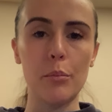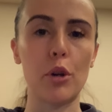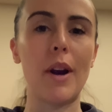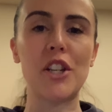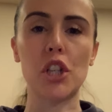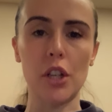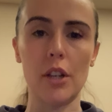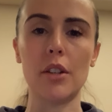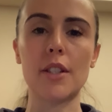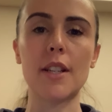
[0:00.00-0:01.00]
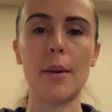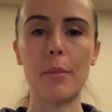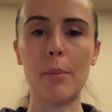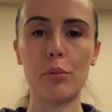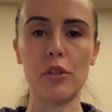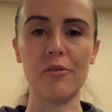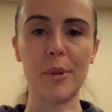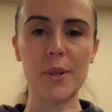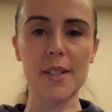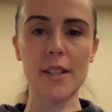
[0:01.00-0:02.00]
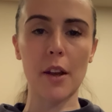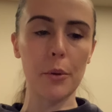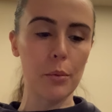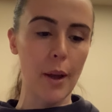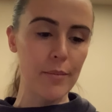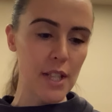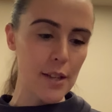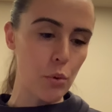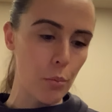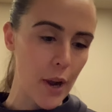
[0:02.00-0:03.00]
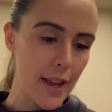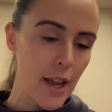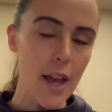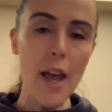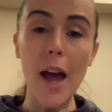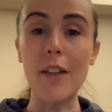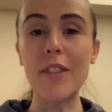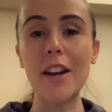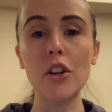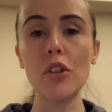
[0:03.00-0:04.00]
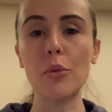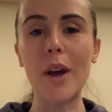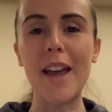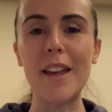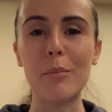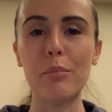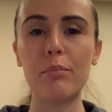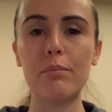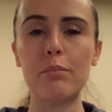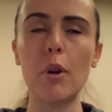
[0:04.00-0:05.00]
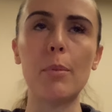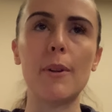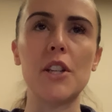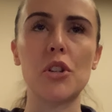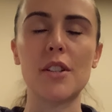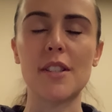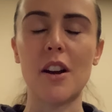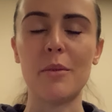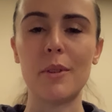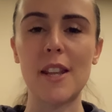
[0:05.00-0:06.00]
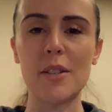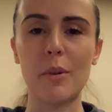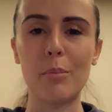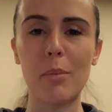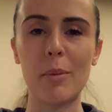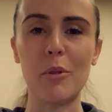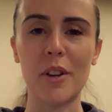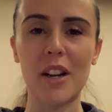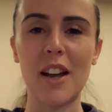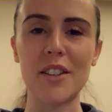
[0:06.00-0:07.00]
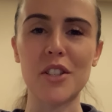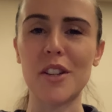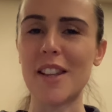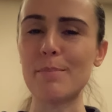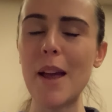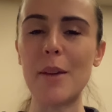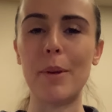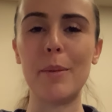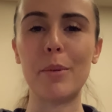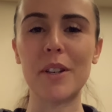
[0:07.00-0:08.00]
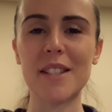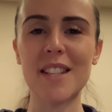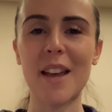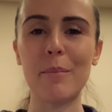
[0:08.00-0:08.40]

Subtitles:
progression and improvement. So that's one way. And then another way, probably should have started with this one, probably more inclined to do this maybe, but